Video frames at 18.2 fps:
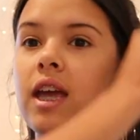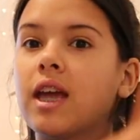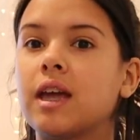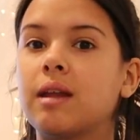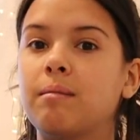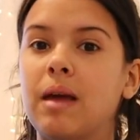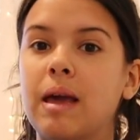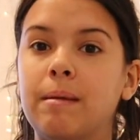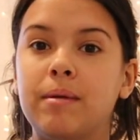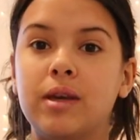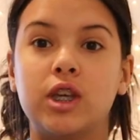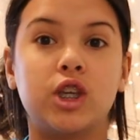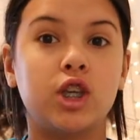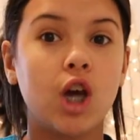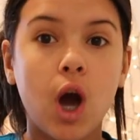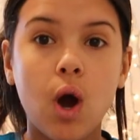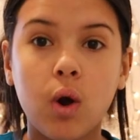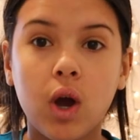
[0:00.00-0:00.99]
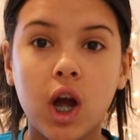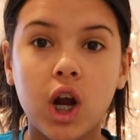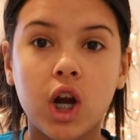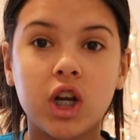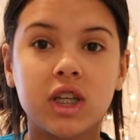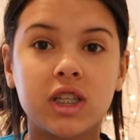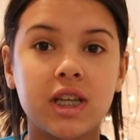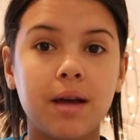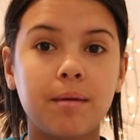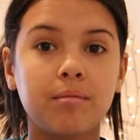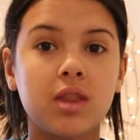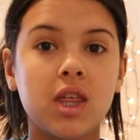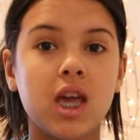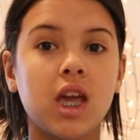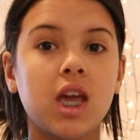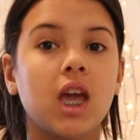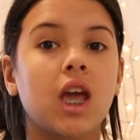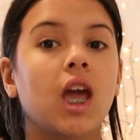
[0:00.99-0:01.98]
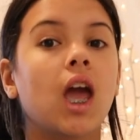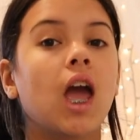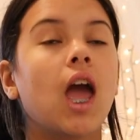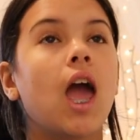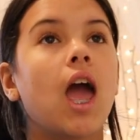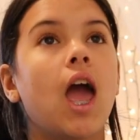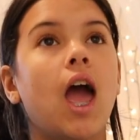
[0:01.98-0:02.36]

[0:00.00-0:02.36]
and maybe yoga or something.